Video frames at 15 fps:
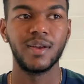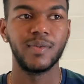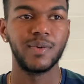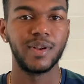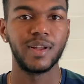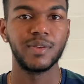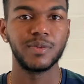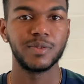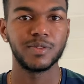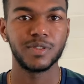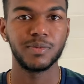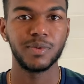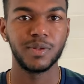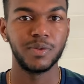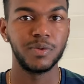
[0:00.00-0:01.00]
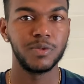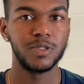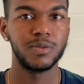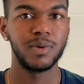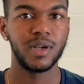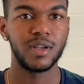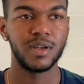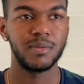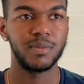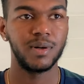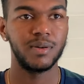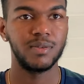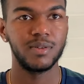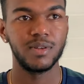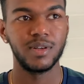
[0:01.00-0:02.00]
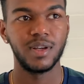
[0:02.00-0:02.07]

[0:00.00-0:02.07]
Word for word: when I know something new is about to come out?